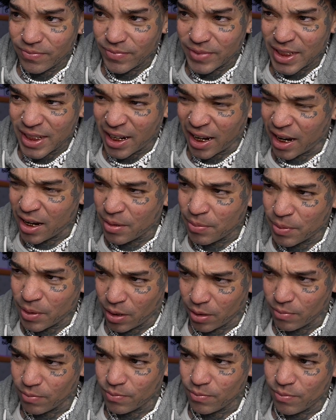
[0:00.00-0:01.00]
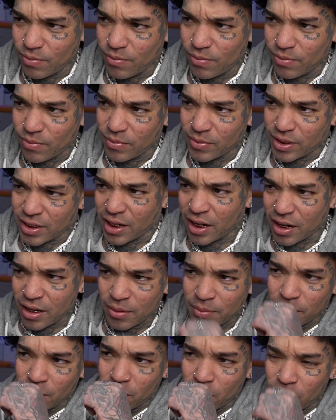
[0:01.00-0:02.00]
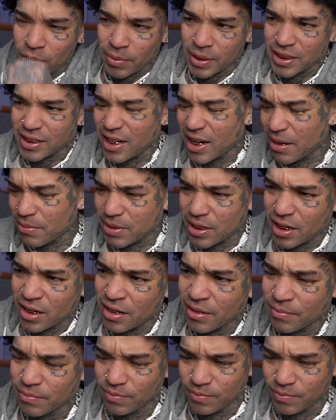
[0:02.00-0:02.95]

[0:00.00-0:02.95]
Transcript: did I upload? Did I upload on my Snapchat?